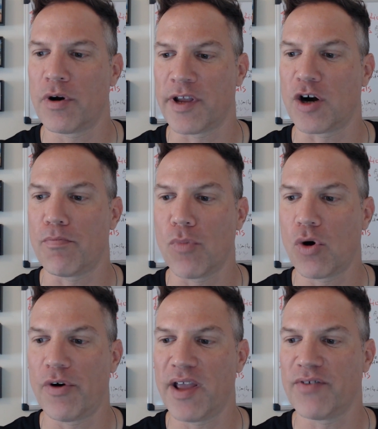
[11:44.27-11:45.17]
are
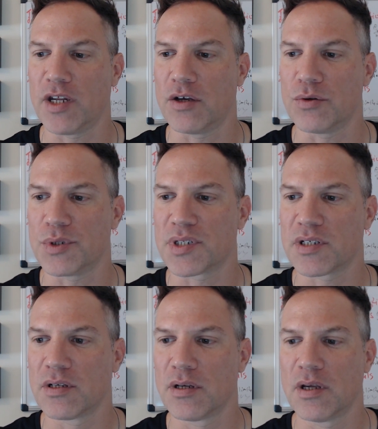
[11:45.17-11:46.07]
more revenues
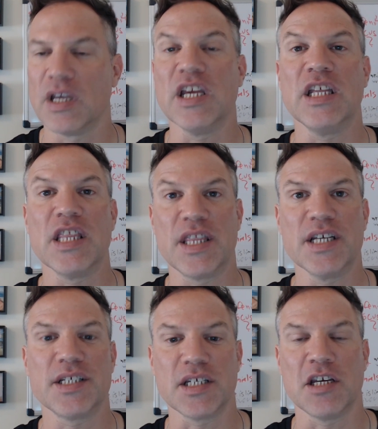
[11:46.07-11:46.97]
in
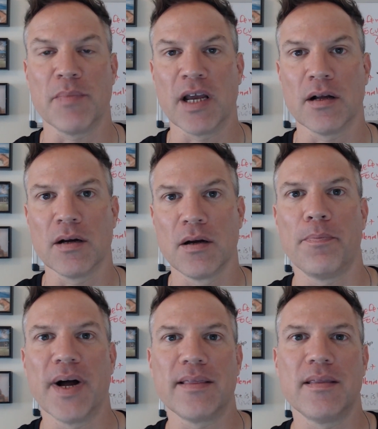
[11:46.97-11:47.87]
this email.
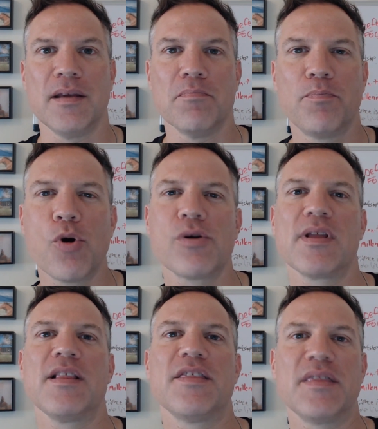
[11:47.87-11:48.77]
But the
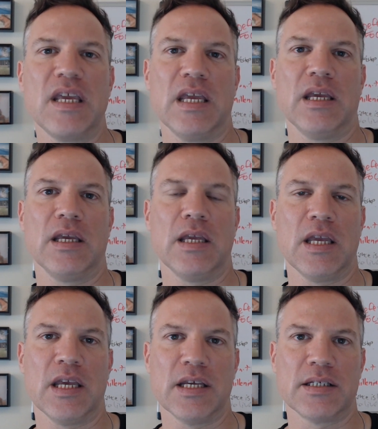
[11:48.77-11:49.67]
important thing
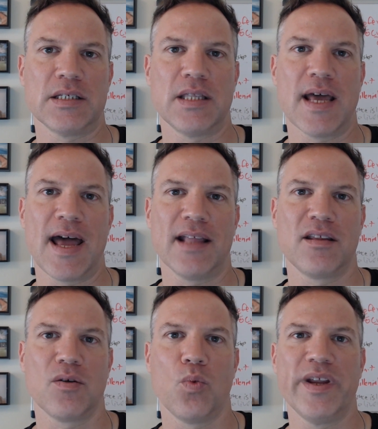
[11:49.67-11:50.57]
is
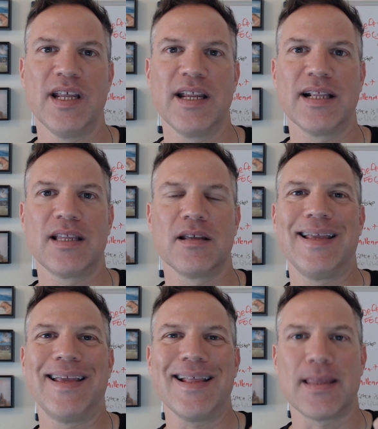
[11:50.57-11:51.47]
that we didn't
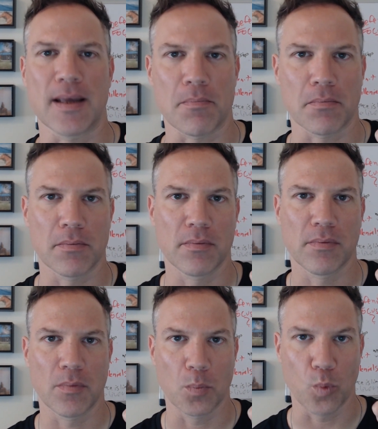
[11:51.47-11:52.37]
get them
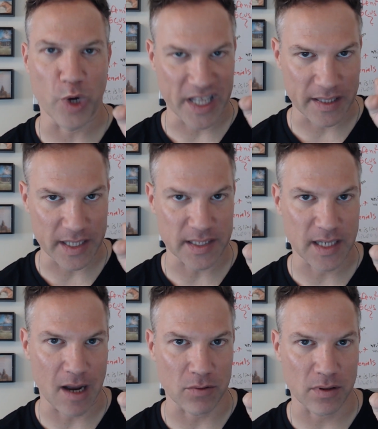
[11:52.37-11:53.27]
with the
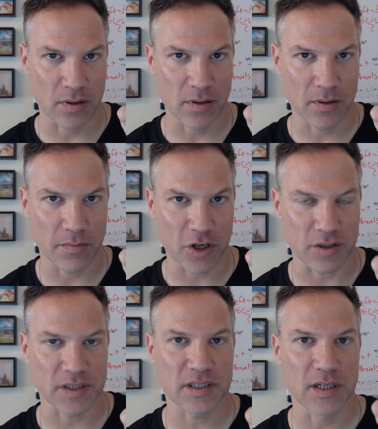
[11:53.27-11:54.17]
discount,
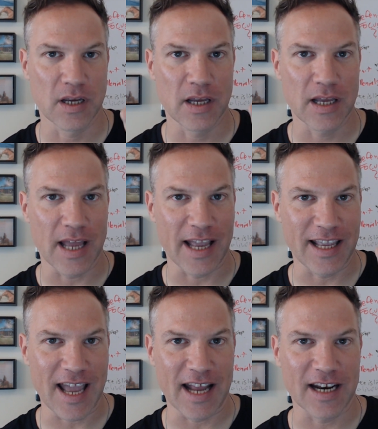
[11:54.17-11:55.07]
because
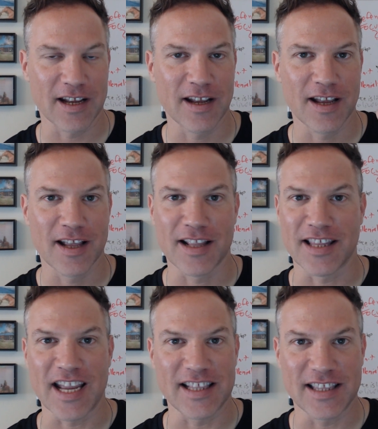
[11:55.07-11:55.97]
again,
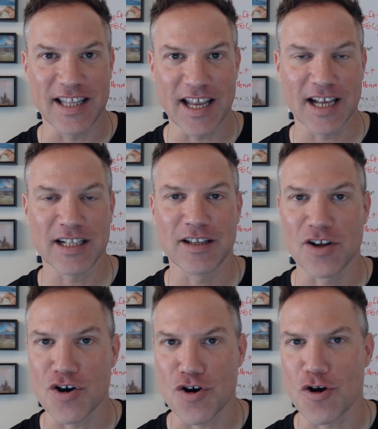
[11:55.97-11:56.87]
they didn't
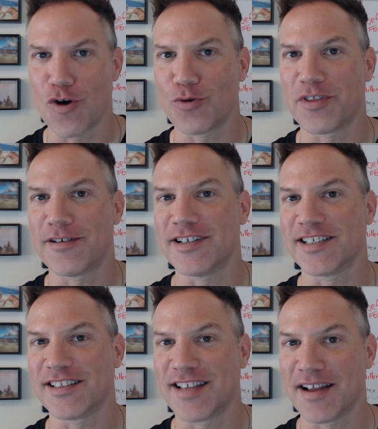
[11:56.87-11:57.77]
know there is
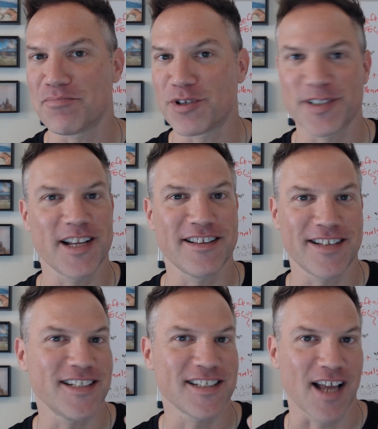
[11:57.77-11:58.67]
a 10%
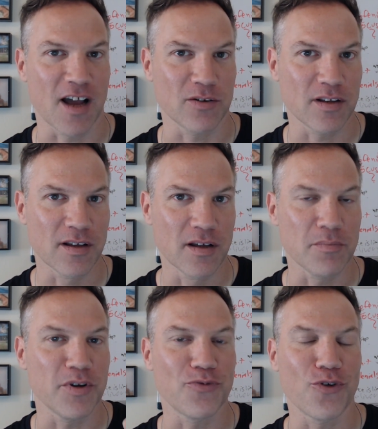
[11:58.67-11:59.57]
discount
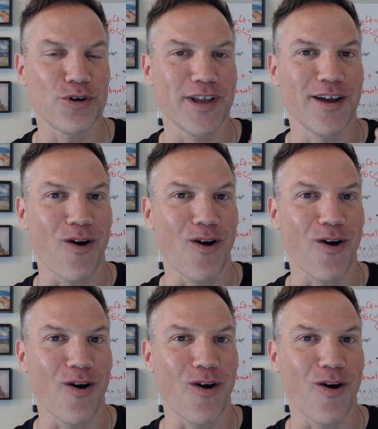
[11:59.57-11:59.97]
before they